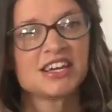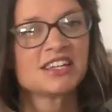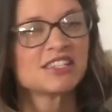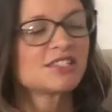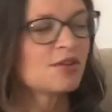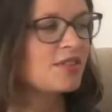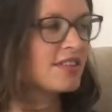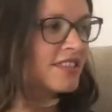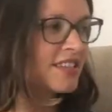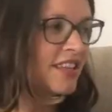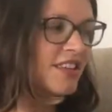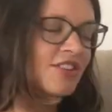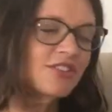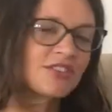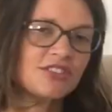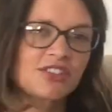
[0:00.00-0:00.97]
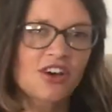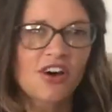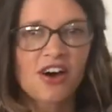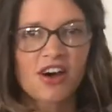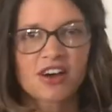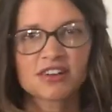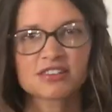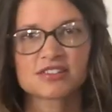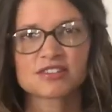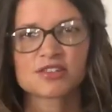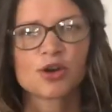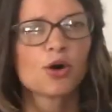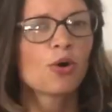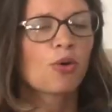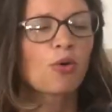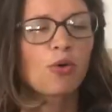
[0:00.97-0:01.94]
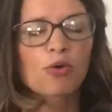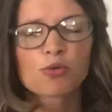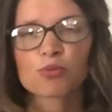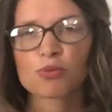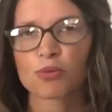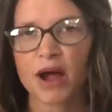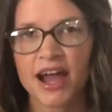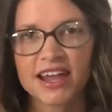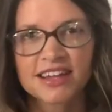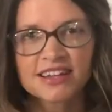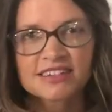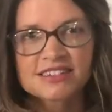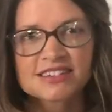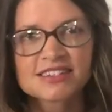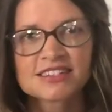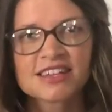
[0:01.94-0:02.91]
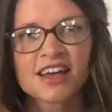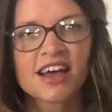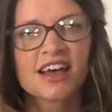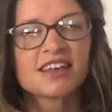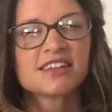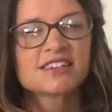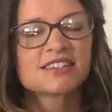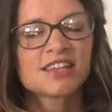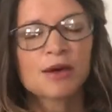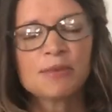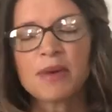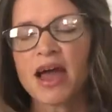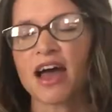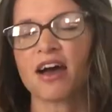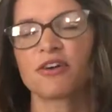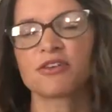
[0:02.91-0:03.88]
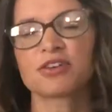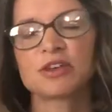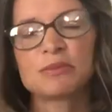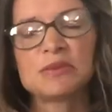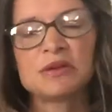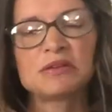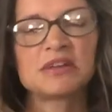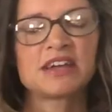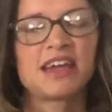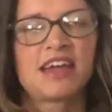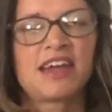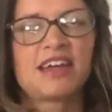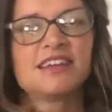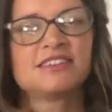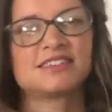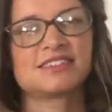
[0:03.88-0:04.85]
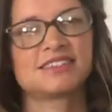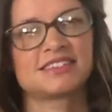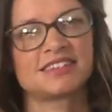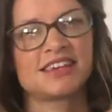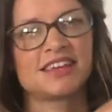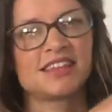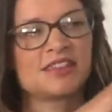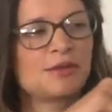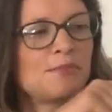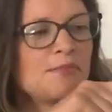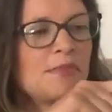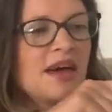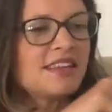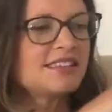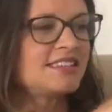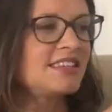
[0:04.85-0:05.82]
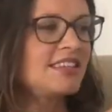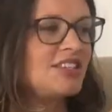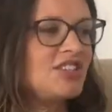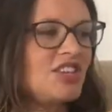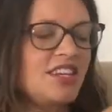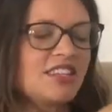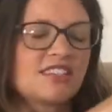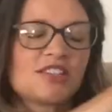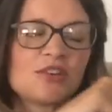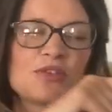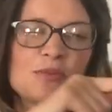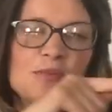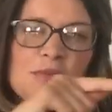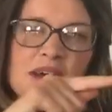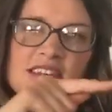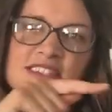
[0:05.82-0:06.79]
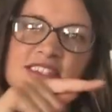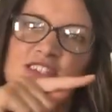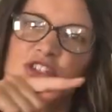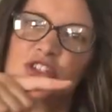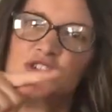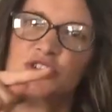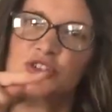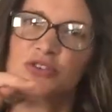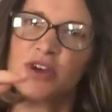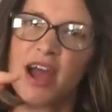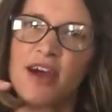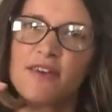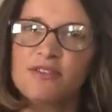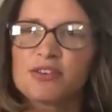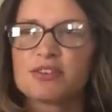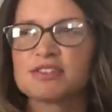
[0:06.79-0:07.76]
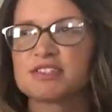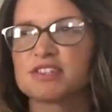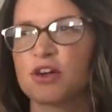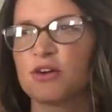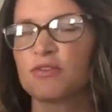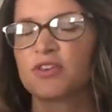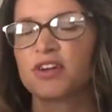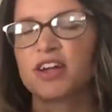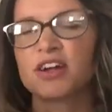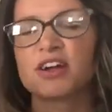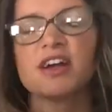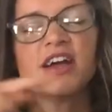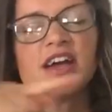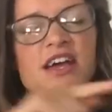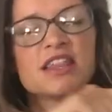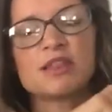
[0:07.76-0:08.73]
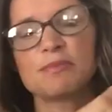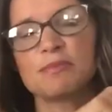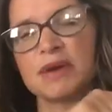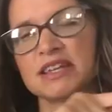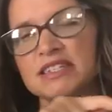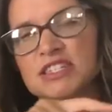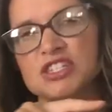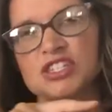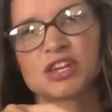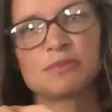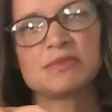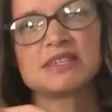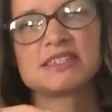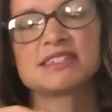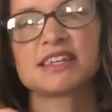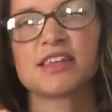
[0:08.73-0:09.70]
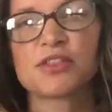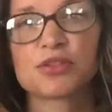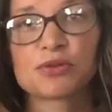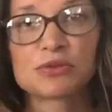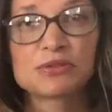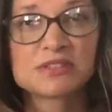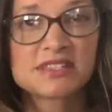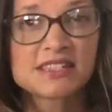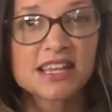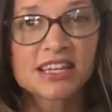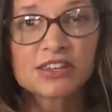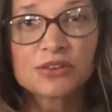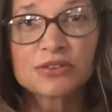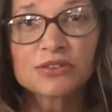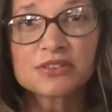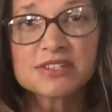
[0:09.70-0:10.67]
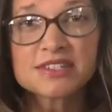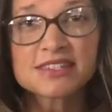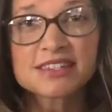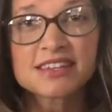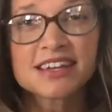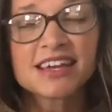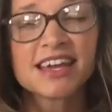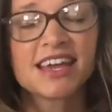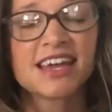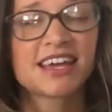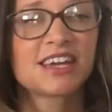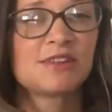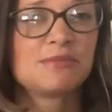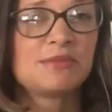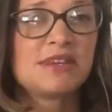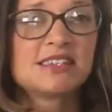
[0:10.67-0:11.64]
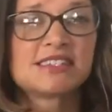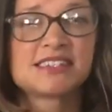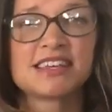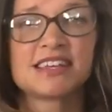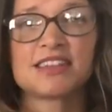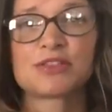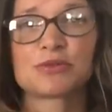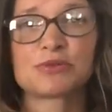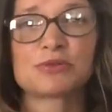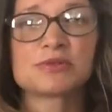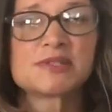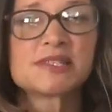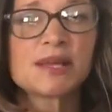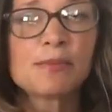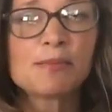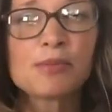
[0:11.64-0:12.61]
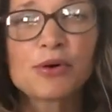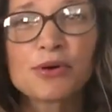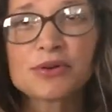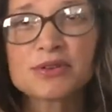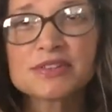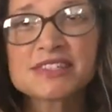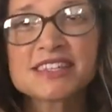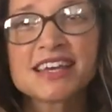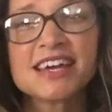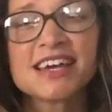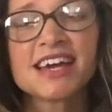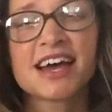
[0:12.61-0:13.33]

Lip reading: So the sender talks or writes, somehow communicates the message, and so the message travels over here. The message can be sent through signals, it can be sent through symbols.